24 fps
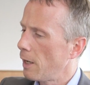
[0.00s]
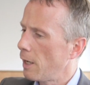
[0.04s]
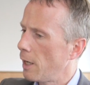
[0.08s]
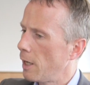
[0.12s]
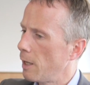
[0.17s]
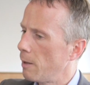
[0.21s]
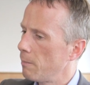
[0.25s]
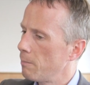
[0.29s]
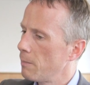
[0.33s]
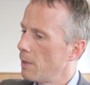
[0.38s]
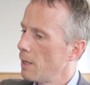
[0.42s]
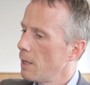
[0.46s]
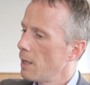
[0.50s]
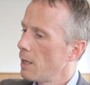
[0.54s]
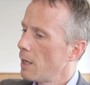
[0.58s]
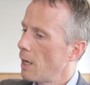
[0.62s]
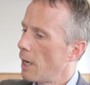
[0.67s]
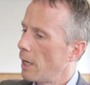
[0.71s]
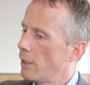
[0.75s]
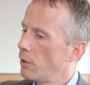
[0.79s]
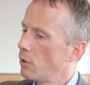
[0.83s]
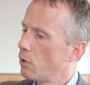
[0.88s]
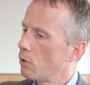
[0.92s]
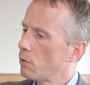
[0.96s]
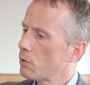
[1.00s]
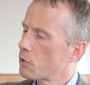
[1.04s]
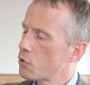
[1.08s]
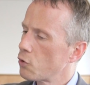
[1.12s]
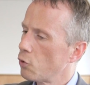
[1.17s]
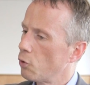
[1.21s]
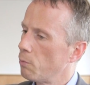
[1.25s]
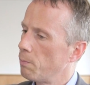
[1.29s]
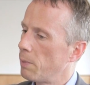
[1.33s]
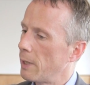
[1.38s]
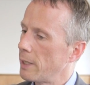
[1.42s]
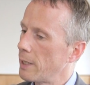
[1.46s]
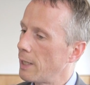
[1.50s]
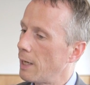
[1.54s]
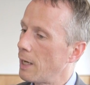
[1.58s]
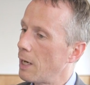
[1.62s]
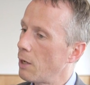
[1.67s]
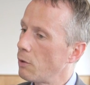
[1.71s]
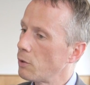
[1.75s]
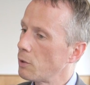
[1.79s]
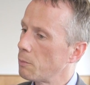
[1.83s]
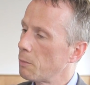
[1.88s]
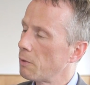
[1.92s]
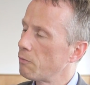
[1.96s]
and also by
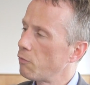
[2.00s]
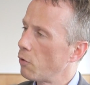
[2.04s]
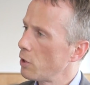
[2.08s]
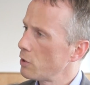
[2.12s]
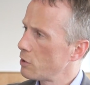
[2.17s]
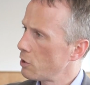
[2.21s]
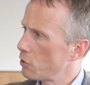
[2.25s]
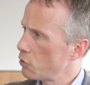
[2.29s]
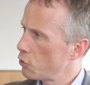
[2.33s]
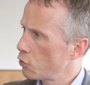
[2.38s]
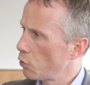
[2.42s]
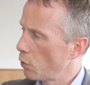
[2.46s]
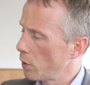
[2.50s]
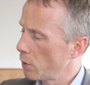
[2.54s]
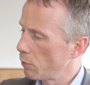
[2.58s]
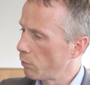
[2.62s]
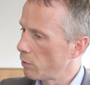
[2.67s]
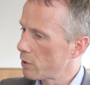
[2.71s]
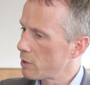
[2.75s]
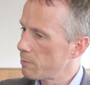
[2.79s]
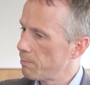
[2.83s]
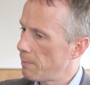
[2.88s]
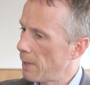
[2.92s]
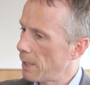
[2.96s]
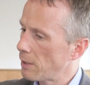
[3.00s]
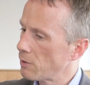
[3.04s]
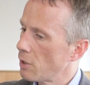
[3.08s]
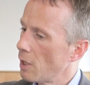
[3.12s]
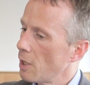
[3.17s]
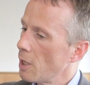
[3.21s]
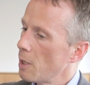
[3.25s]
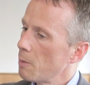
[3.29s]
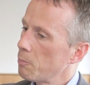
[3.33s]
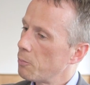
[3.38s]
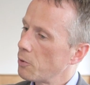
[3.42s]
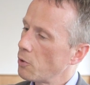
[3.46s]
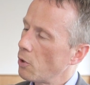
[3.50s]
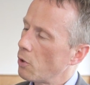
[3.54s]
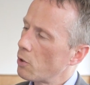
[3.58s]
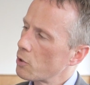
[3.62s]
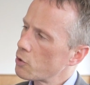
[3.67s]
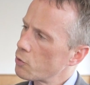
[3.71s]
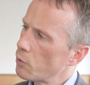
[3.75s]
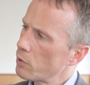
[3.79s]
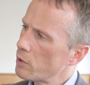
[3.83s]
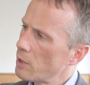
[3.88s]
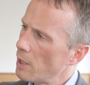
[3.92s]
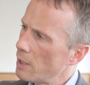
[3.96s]
allowing them a voice, it's showing respect, but
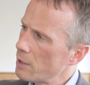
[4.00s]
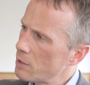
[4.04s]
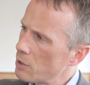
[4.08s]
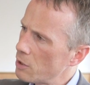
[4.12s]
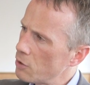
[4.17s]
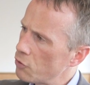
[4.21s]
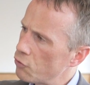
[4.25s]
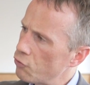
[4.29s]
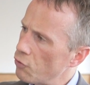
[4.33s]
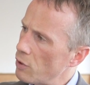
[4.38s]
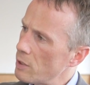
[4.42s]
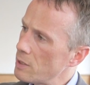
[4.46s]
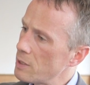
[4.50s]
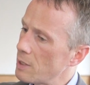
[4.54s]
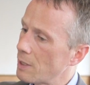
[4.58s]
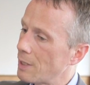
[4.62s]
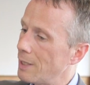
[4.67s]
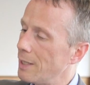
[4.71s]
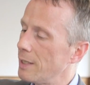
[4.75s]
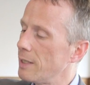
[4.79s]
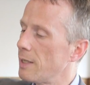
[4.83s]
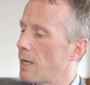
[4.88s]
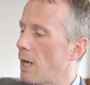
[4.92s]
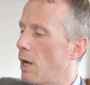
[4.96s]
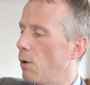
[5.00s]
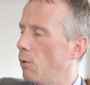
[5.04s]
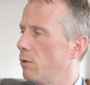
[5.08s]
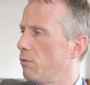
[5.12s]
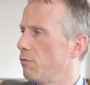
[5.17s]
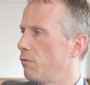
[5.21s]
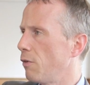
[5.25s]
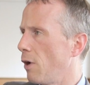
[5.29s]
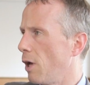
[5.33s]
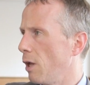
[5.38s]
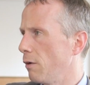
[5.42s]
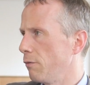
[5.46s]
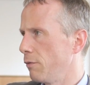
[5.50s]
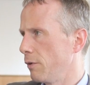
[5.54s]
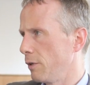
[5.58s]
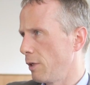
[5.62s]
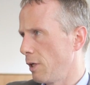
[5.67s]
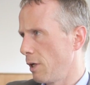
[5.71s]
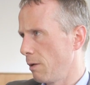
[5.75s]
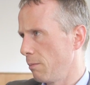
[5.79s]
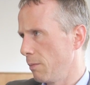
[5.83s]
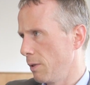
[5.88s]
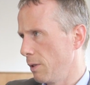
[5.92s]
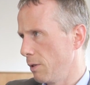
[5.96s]
also it's intrinsically now involving
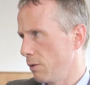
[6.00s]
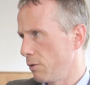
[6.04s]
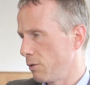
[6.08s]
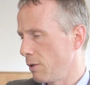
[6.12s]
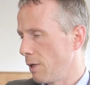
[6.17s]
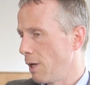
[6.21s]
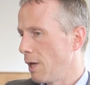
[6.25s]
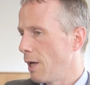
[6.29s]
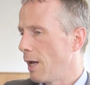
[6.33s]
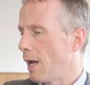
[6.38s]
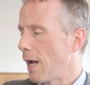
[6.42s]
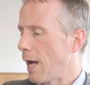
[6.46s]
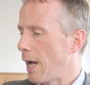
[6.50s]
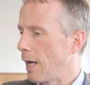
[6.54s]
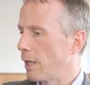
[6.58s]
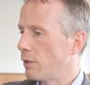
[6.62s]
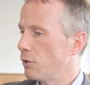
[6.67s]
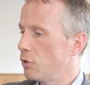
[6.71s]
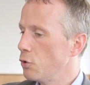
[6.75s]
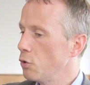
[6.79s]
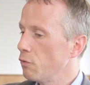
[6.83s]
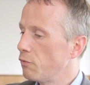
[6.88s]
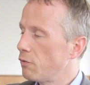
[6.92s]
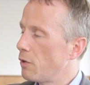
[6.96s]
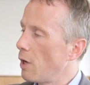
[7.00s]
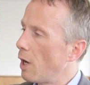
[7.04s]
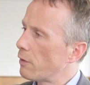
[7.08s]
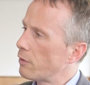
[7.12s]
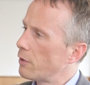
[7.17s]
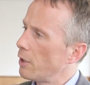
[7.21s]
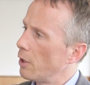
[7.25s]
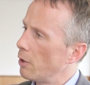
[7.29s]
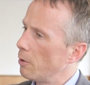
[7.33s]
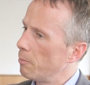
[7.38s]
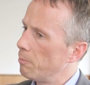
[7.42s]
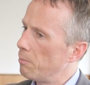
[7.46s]
them in it. And you've got their